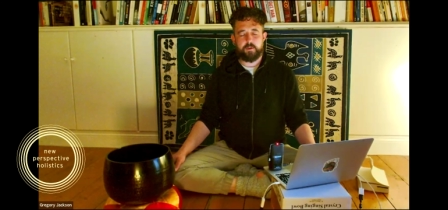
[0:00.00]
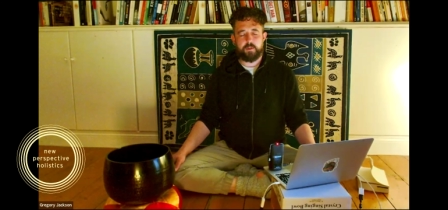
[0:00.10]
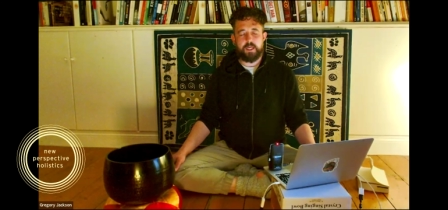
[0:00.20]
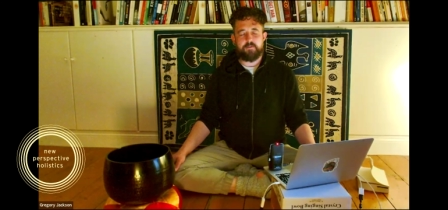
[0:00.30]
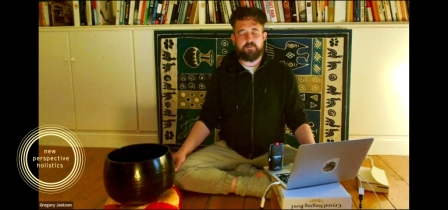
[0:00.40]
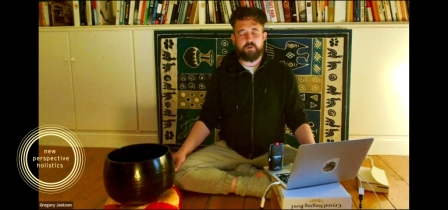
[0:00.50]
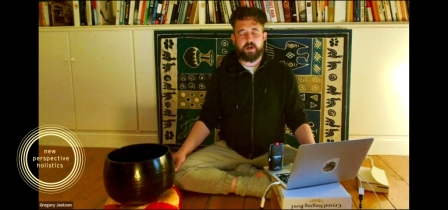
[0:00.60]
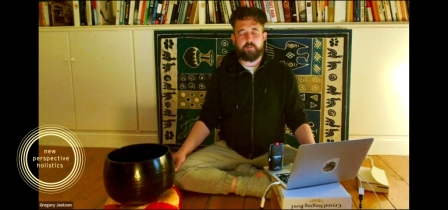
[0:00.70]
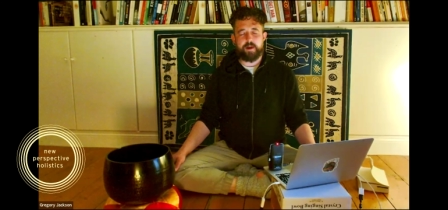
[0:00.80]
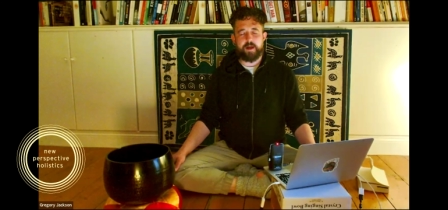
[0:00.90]
Even when
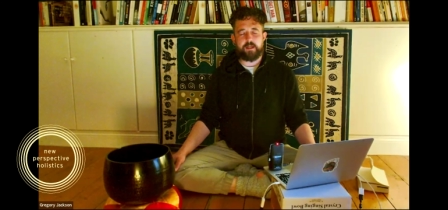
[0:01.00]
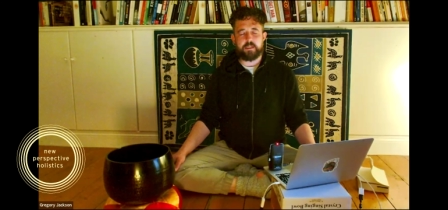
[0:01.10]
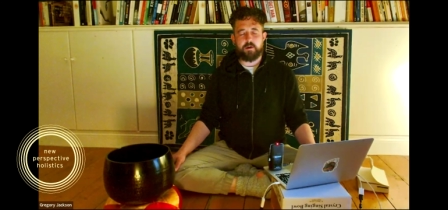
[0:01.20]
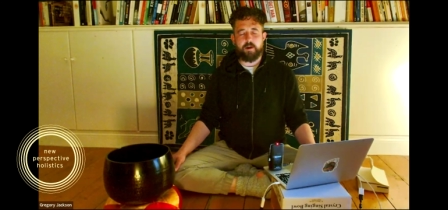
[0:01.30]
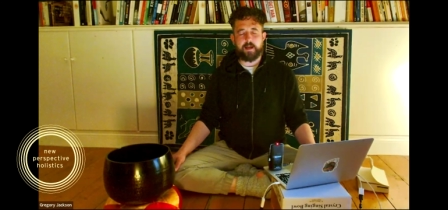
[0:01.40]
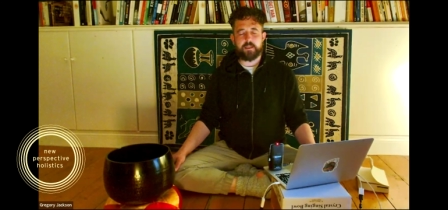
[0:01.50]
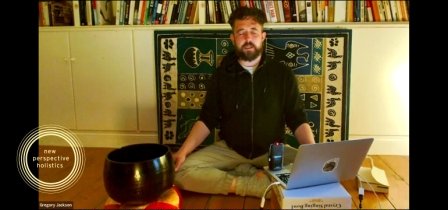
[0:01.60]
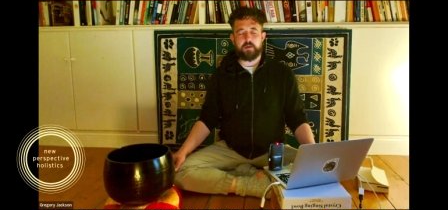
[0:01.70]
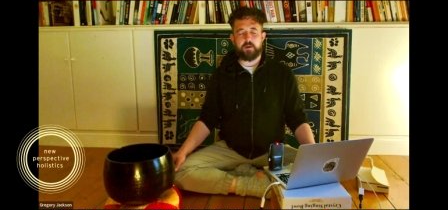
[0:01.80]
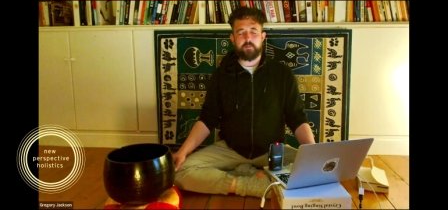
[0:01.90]
our bellies are
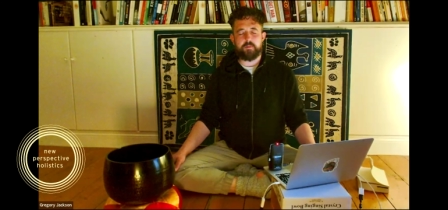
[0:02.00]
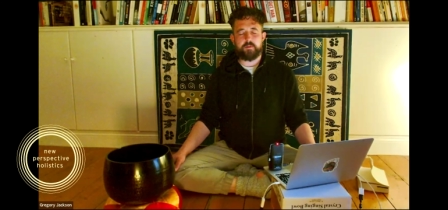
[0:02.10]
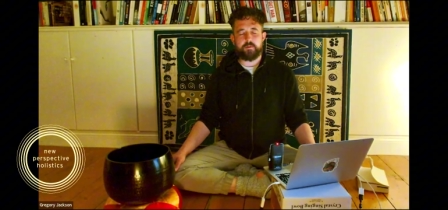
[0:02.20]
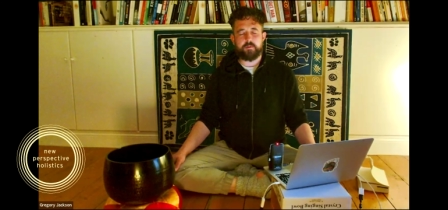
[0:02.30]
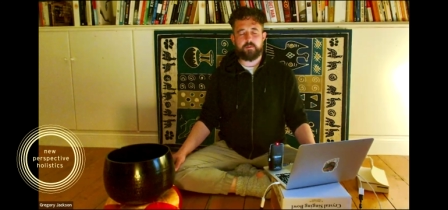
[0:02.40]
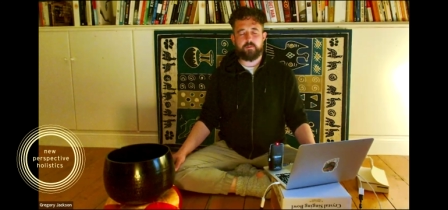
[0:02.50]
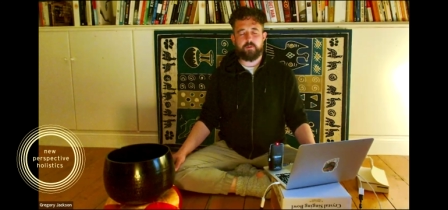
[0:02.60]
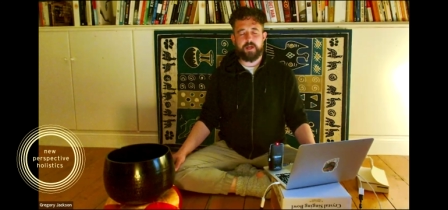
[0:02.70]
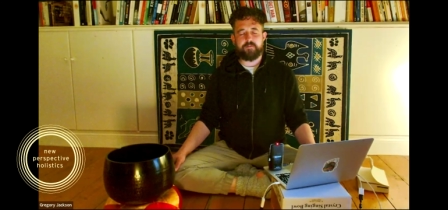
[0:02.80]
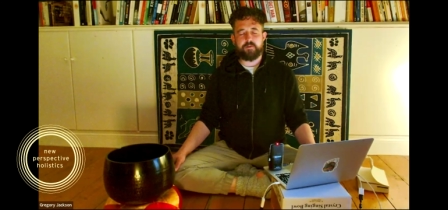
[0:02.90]
acting up,
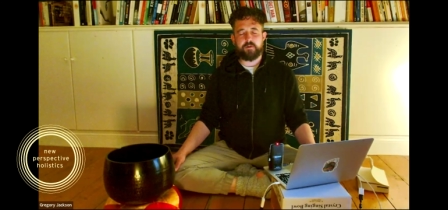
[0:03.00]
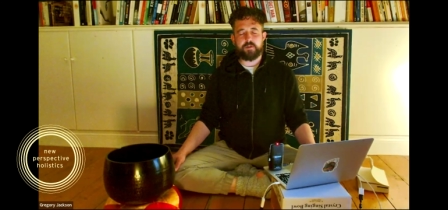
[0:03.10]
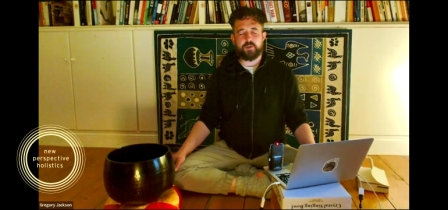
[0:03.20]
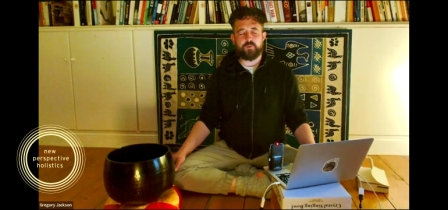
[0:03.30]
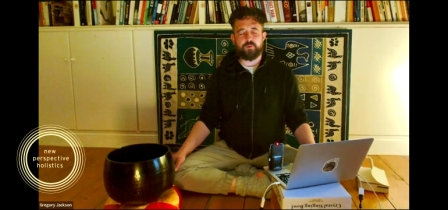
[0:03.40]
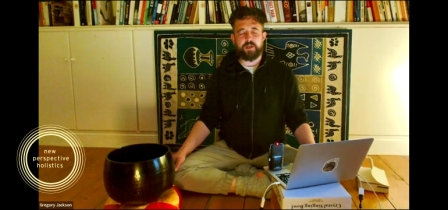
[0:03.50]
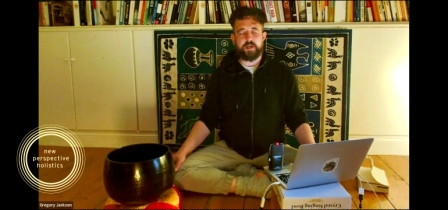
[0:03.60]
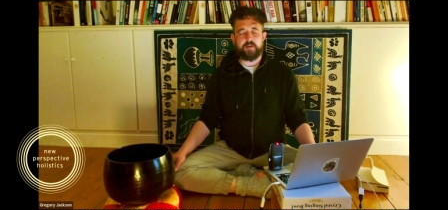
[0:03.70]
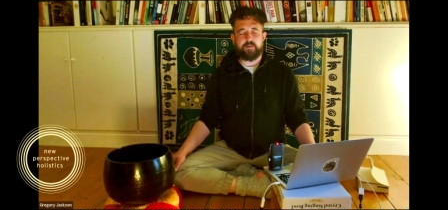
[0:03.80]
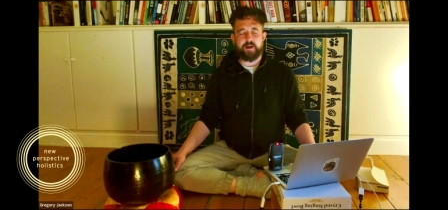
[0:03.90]
whatever
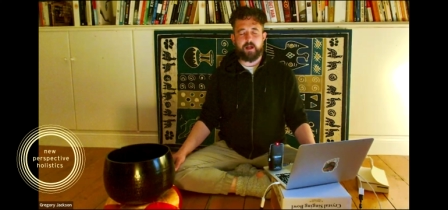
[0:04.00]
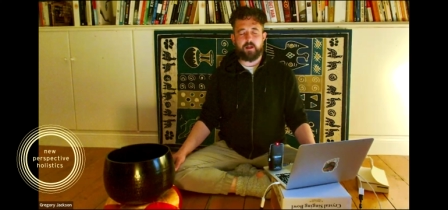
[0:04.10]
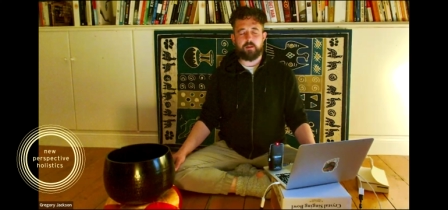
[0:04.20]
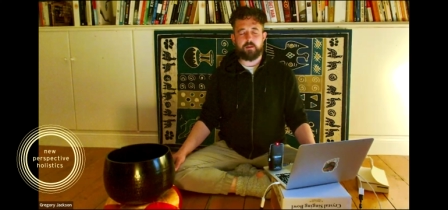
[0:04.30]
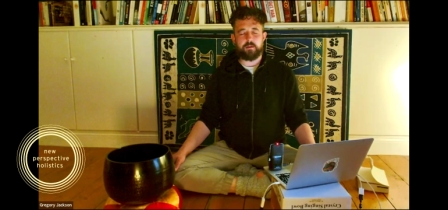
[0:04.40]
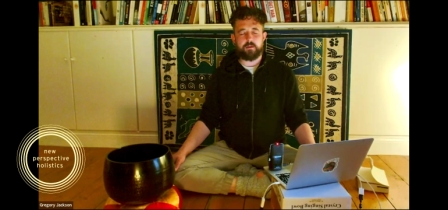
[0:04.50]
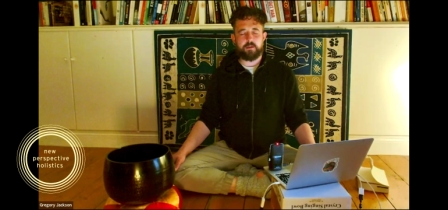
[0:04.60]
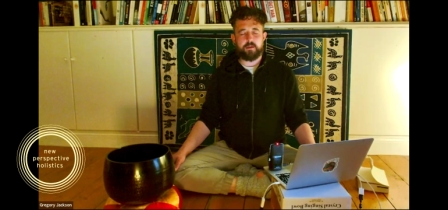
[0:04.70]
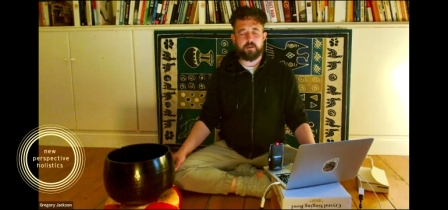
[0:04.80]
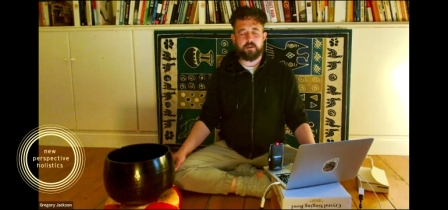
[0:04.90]
degree of health
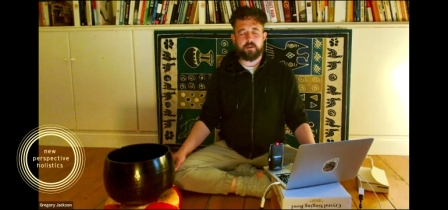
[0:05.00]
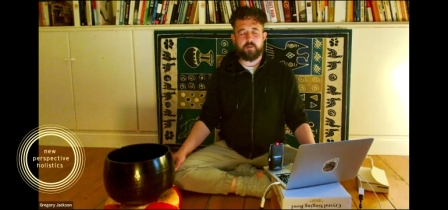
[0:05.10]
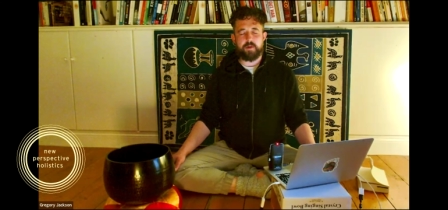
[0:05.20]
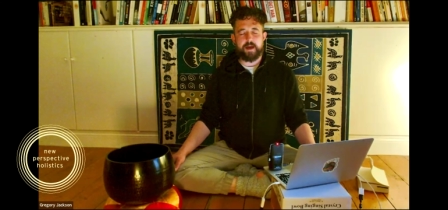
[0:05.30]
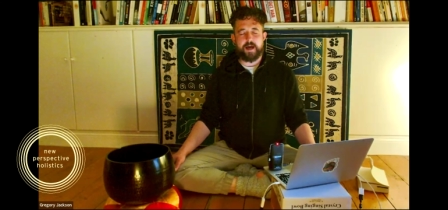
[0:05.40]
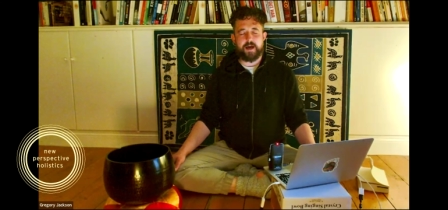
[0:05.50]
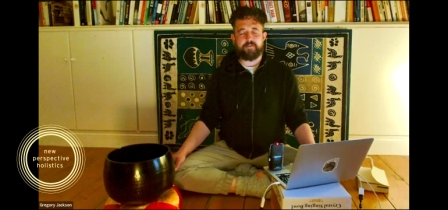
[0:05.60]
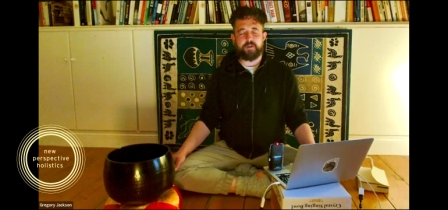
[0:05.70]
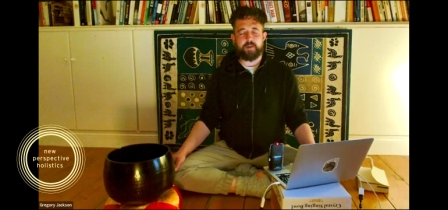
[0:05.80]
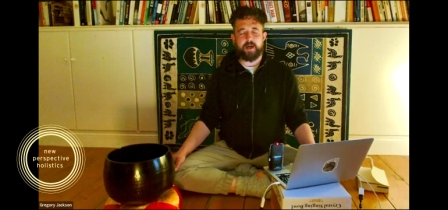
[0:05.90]
that we have
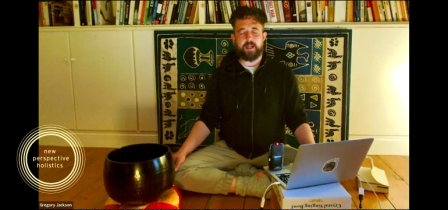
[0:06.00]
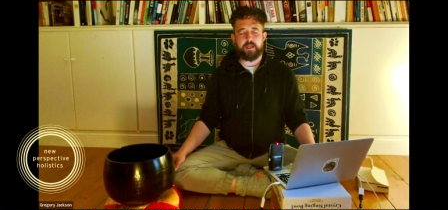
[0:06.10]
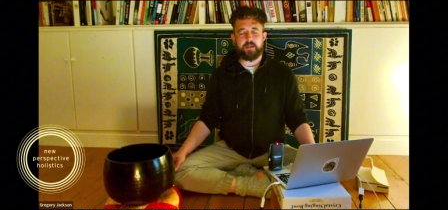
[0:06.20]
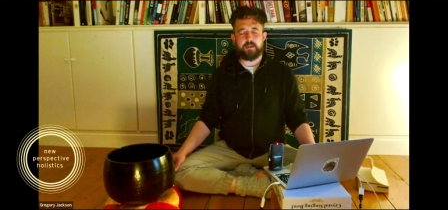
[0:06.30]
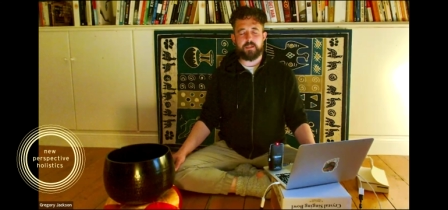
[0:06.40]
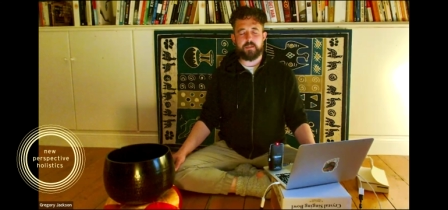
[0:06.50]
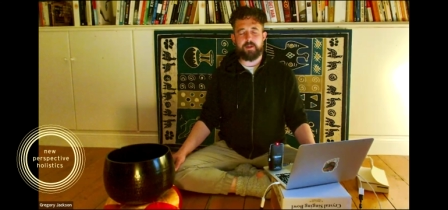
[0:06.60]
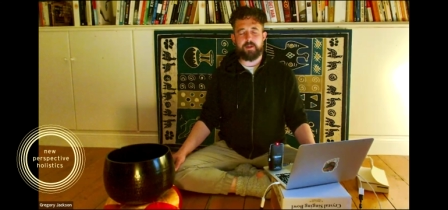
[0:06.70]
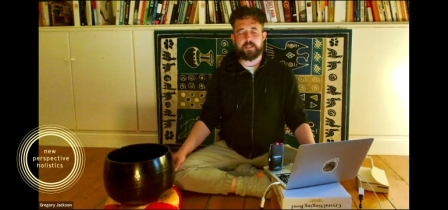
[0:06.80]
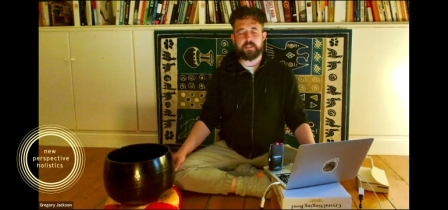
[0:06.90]
in the belly is a
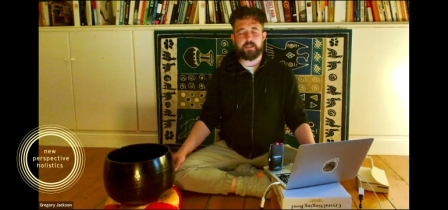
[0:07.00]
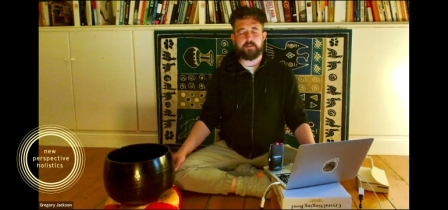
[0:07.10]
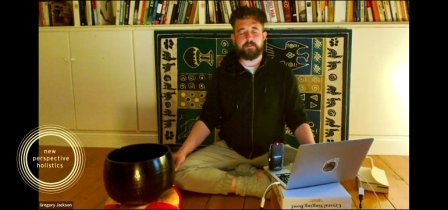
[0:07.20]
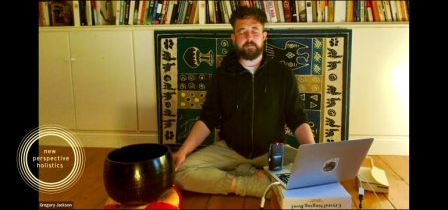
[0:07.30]
blessing.